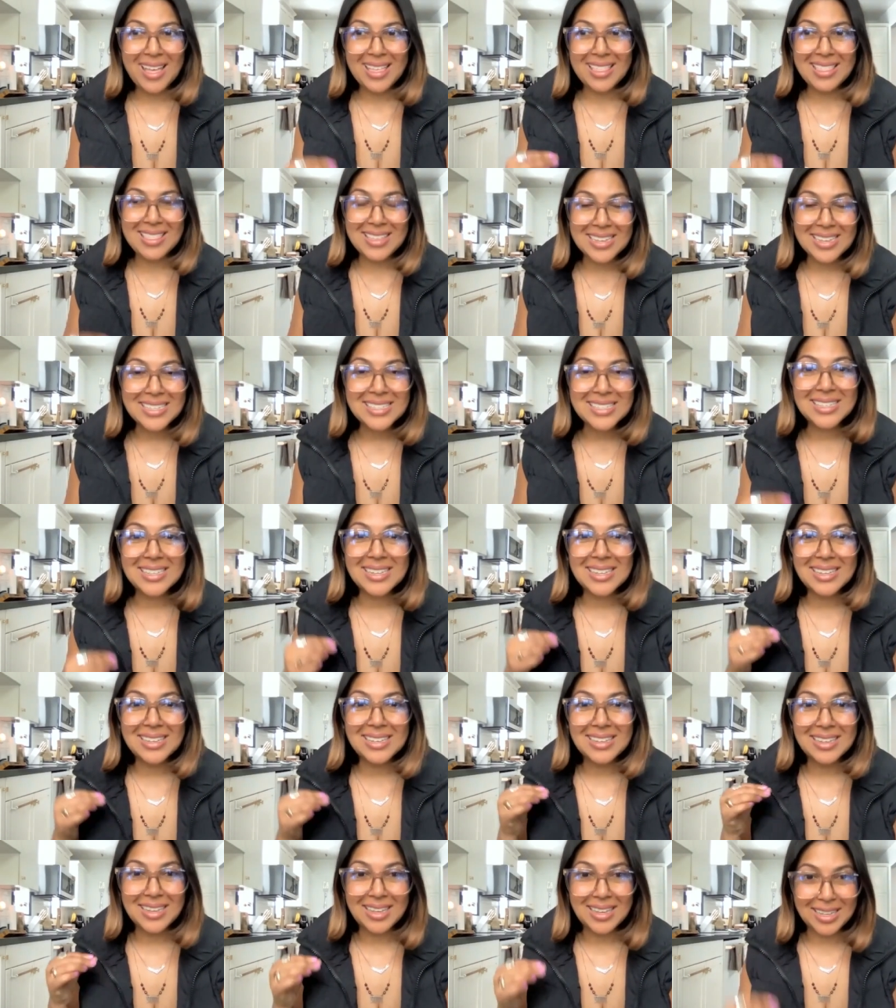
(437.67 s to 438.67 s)
This
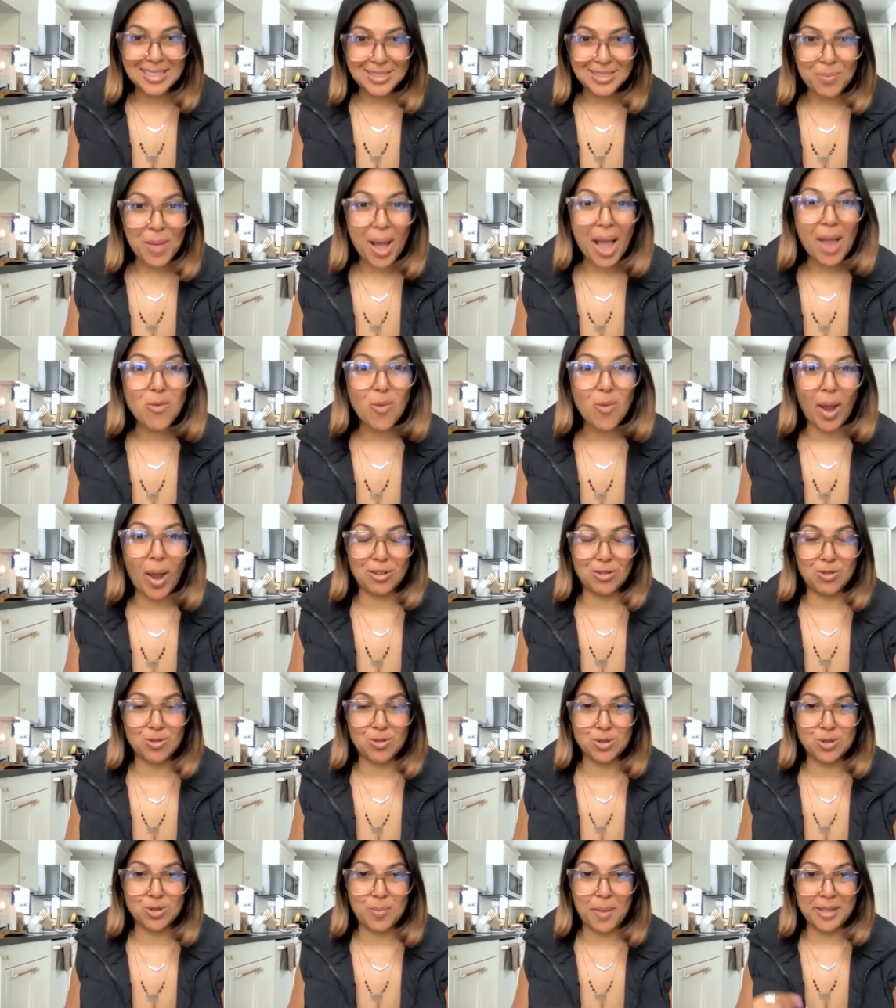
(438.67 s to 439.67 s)
is my
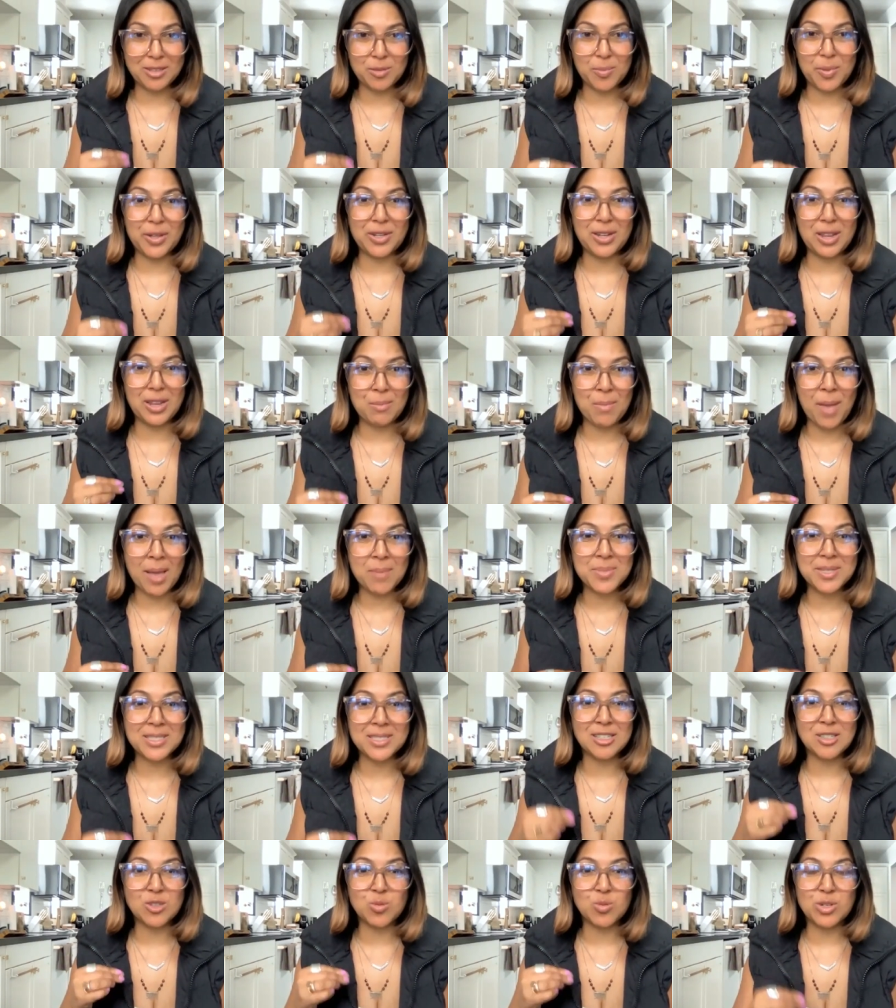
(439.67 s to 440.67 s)
radical responsibility in my
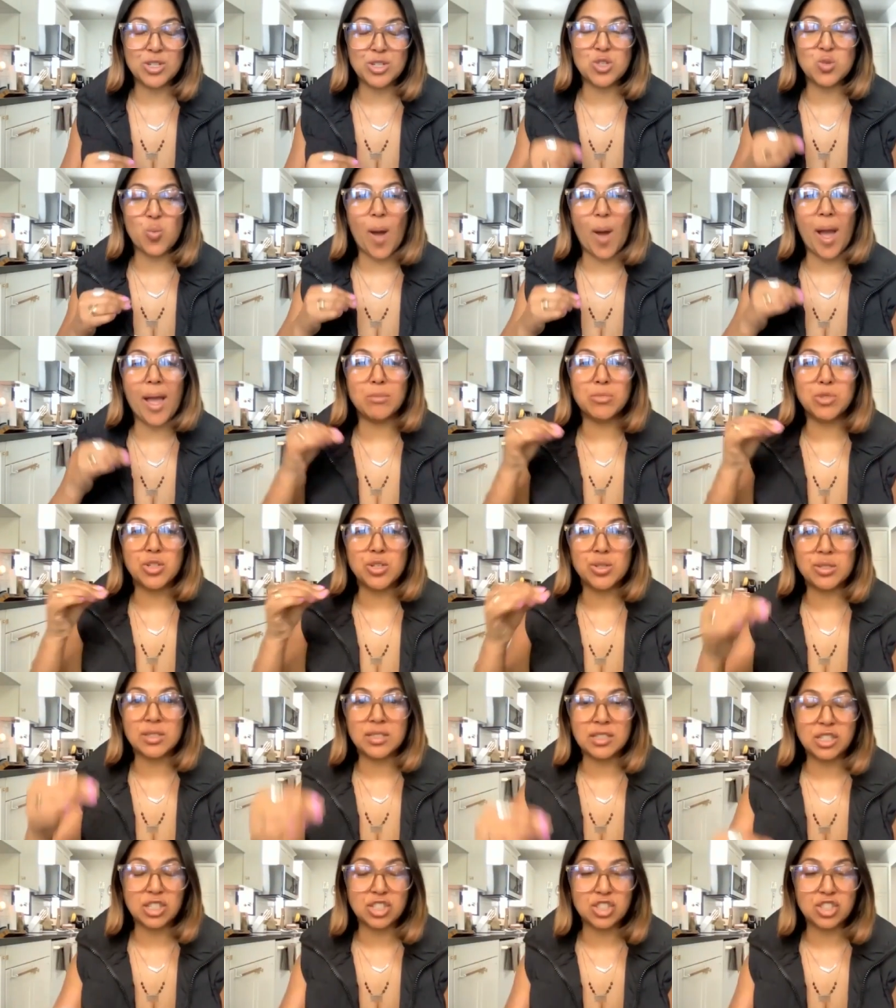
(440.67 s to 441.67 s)
business, which is why I'm
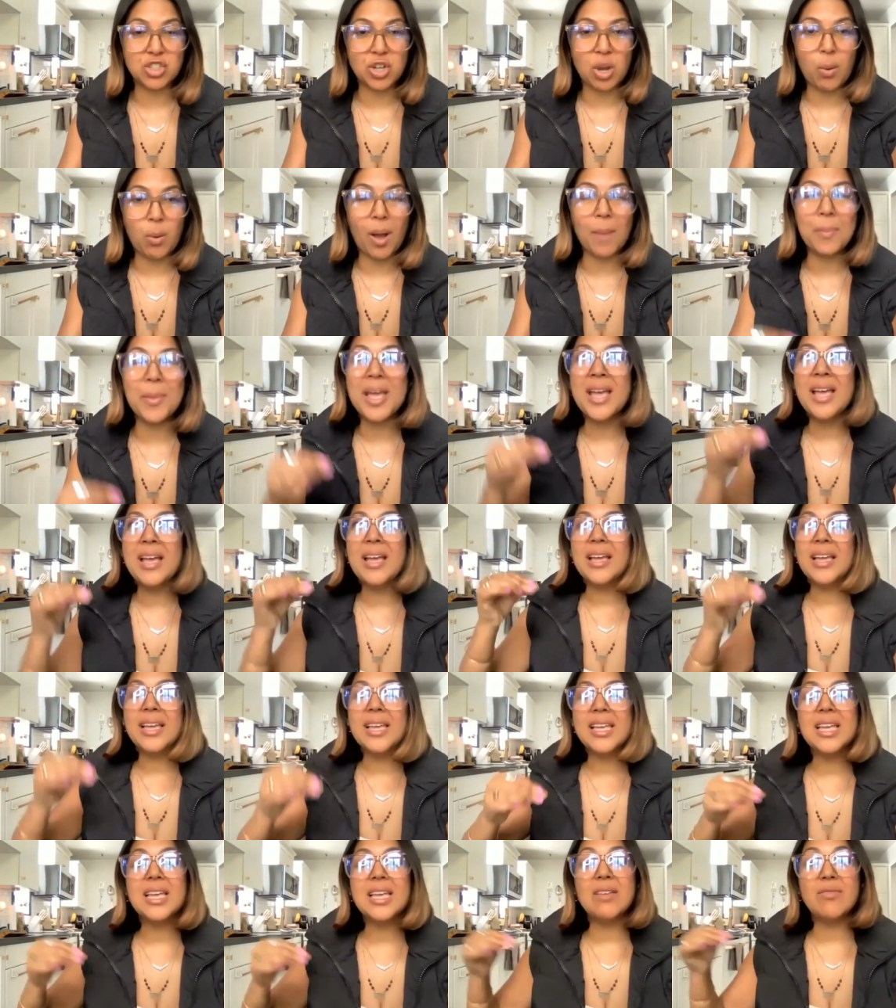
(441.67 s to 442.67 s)
choosing to show up,
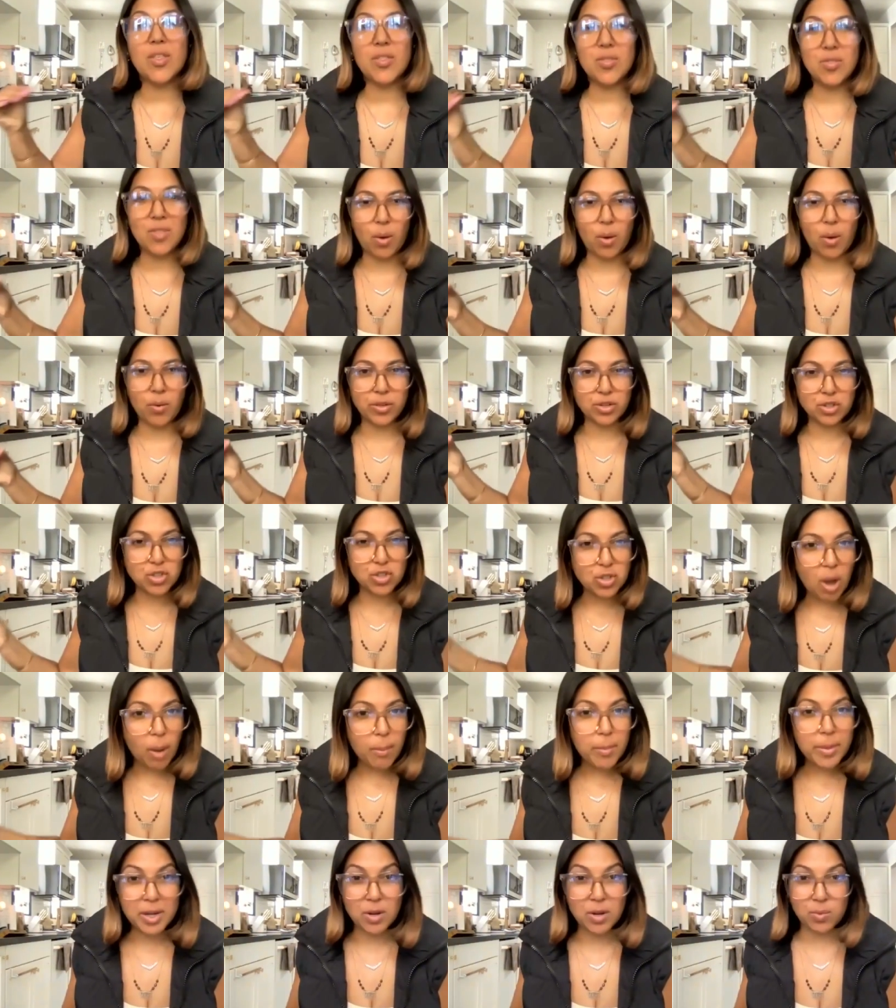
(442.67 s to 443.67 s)
even though there's
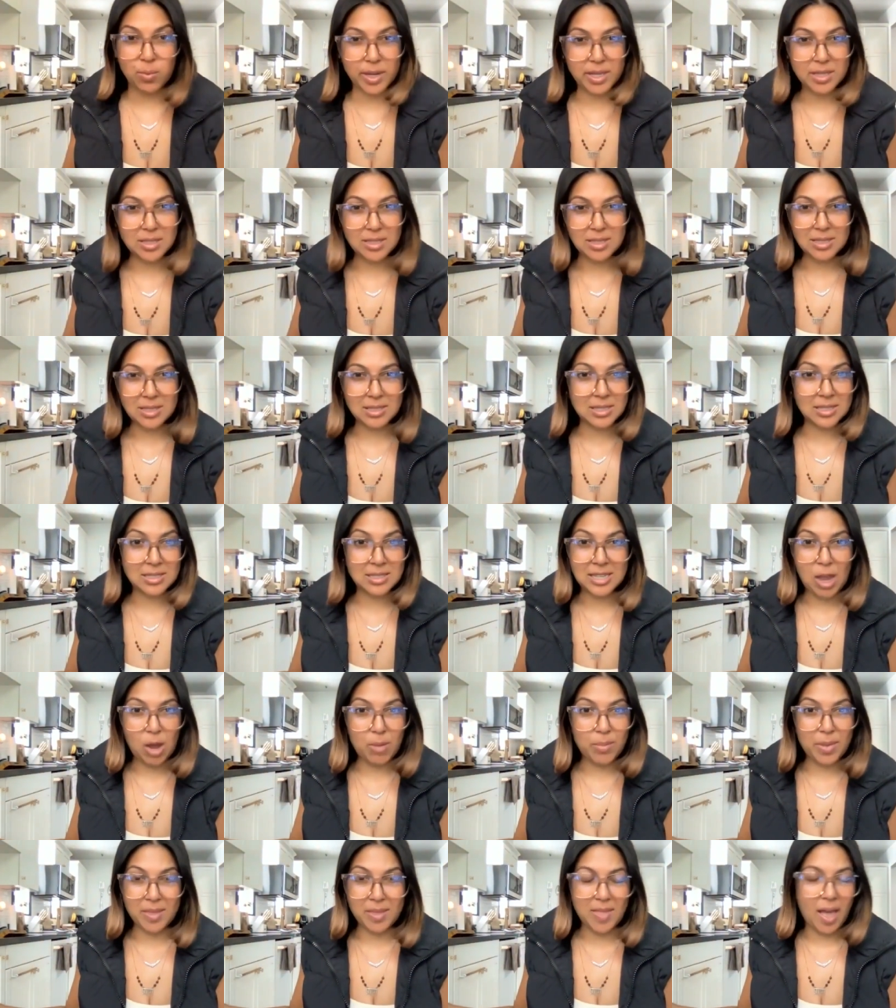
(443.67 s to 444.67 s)
so many reasons to
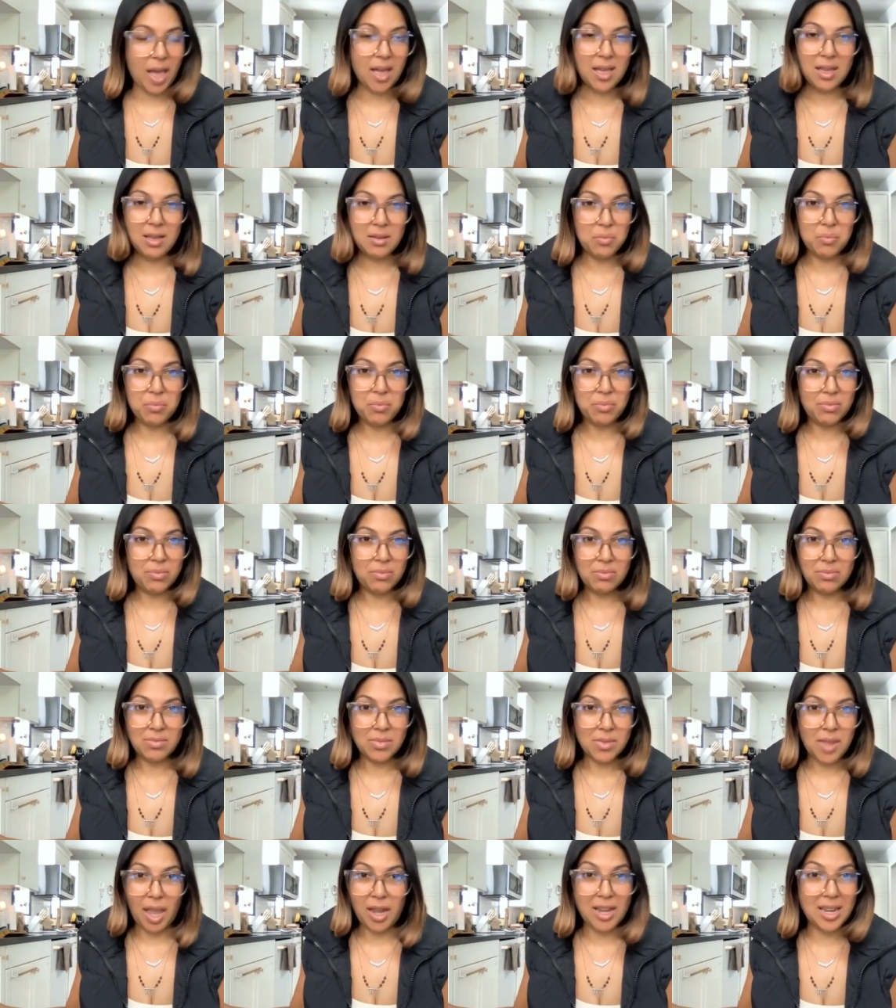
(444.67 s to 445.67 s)
tell me that
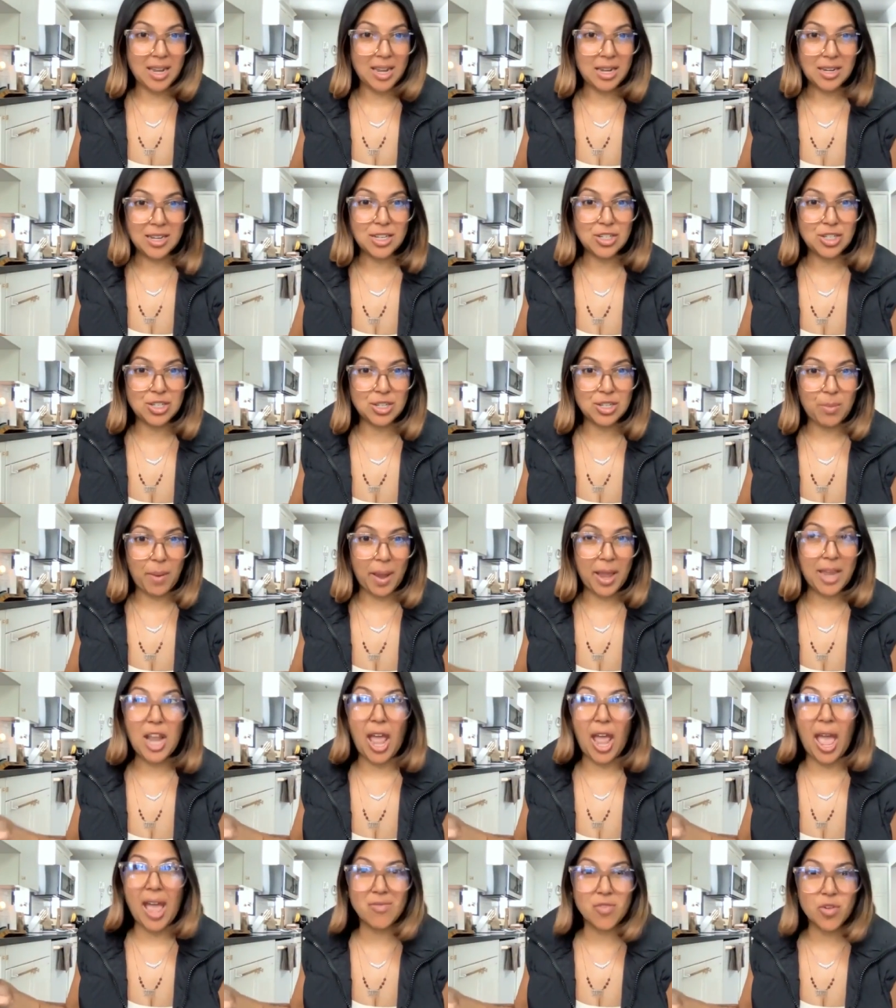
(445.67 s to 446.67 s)
I didn't need to. I
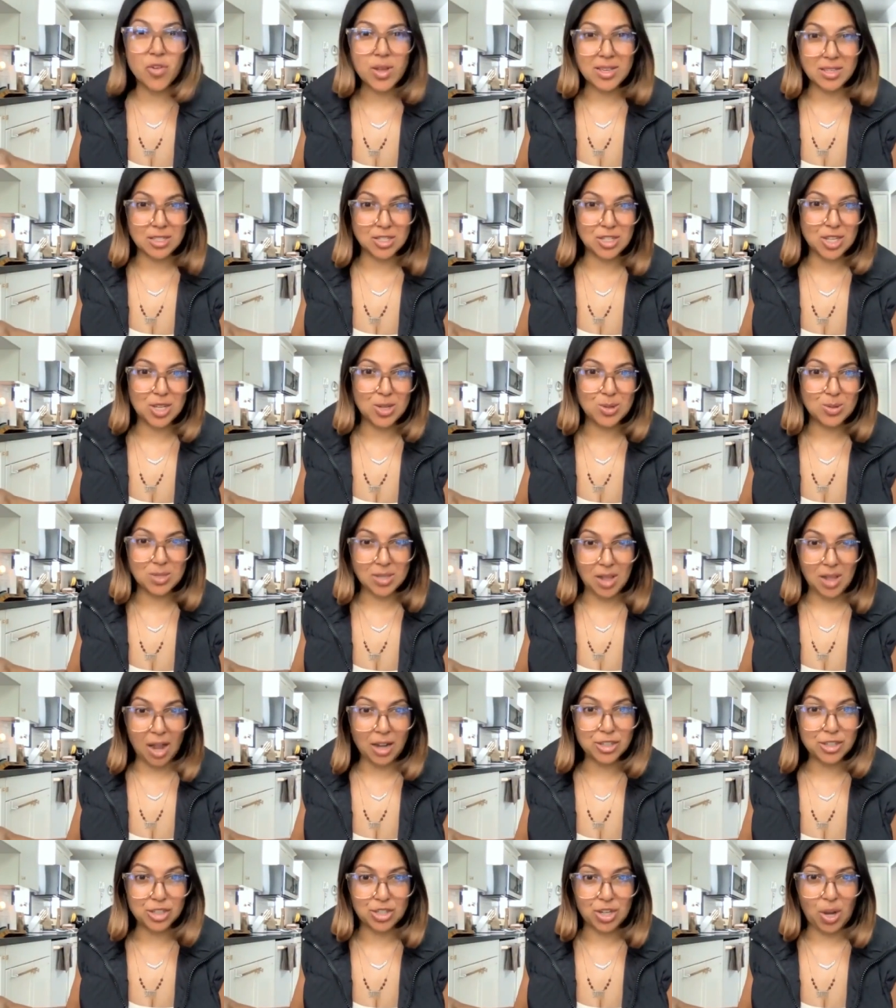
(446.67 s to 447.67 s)
had every excuse
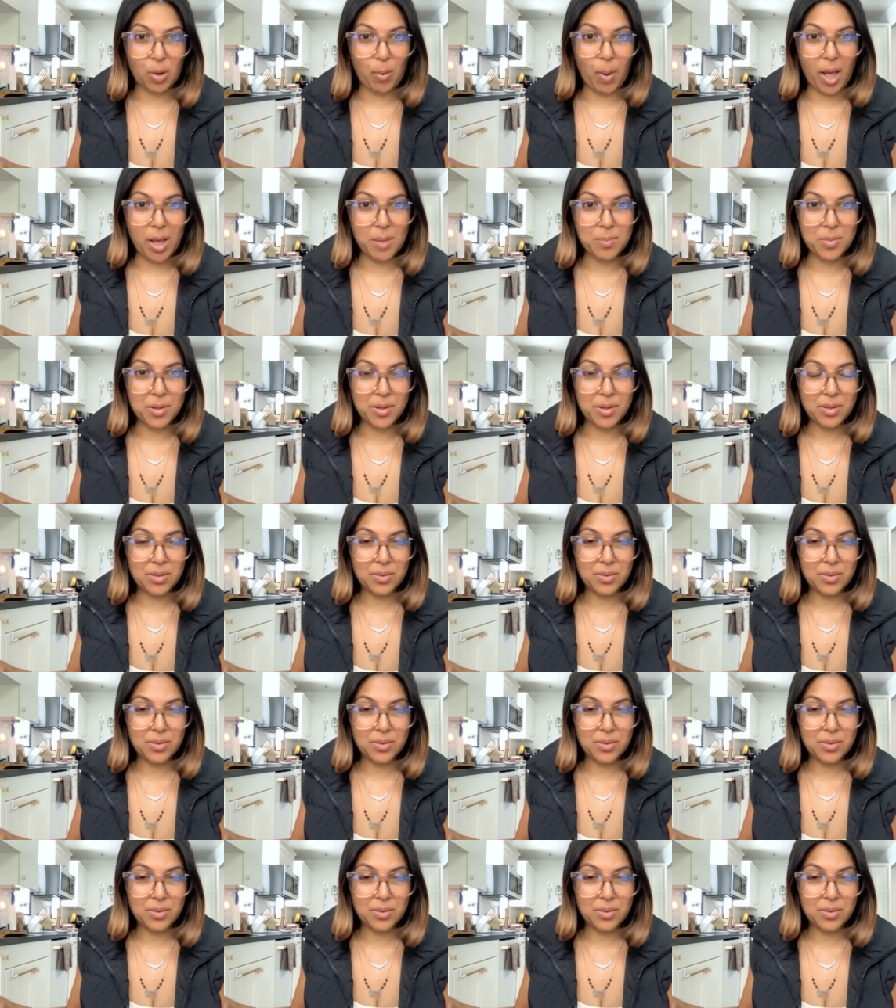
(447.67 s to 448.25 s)
not to show up.